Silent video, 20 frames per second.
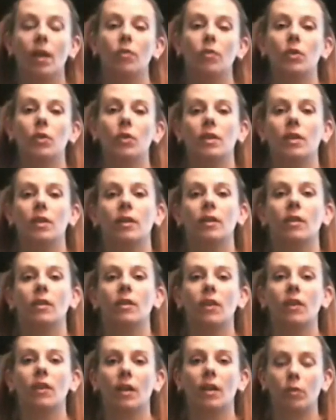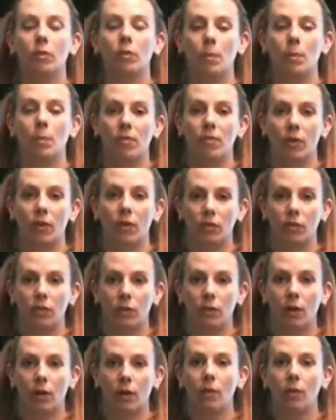If you can hear a sound from
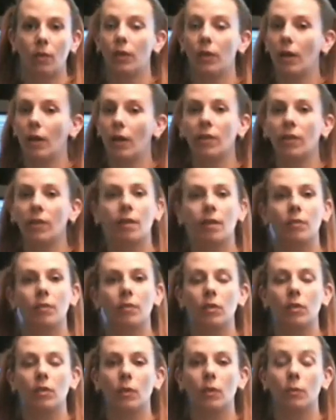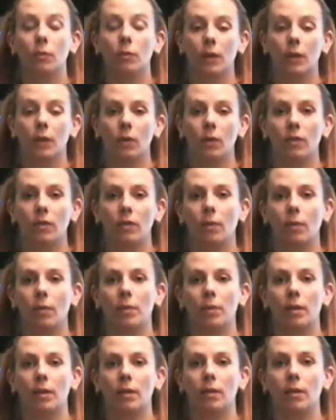FLStudio, then all that's left to do is record
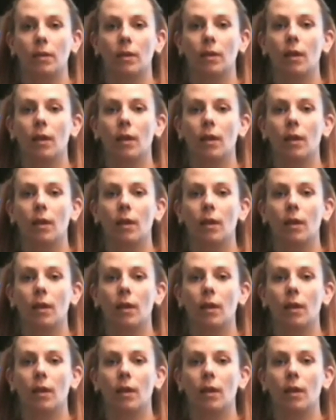something.